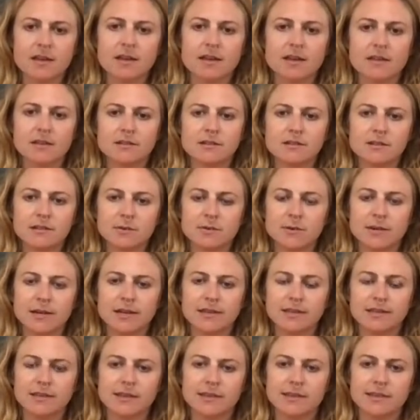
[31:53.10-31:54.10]

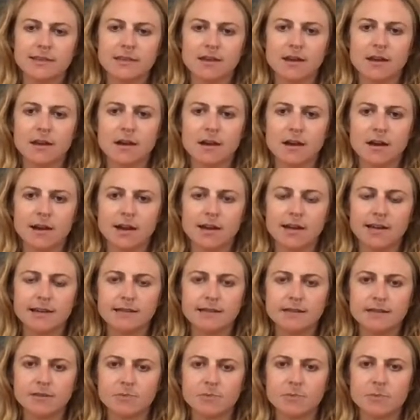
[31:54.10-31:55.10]
squeeze the
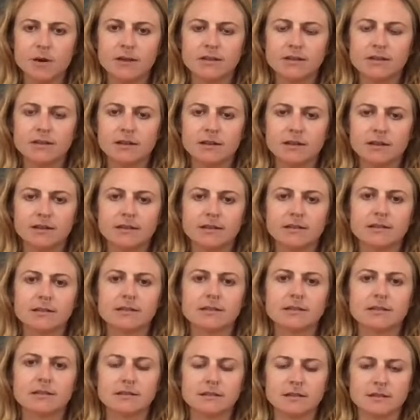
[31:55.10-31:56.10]
thighs, the
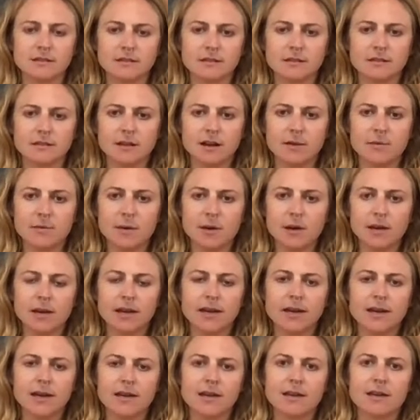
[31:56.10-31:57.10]
buttocks, the stomach,
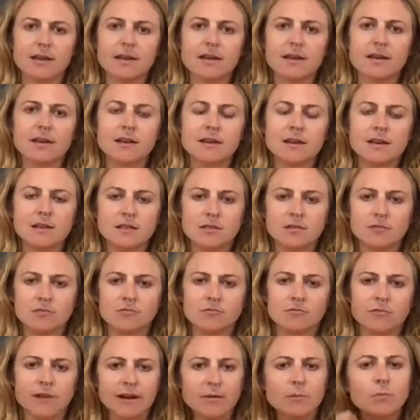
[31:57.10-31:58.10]
the
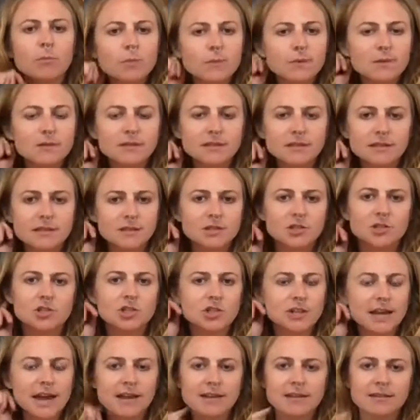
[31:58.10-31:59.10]
ribs, the
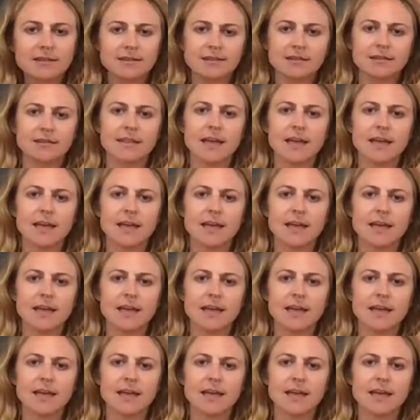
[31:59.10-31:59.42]
chest, the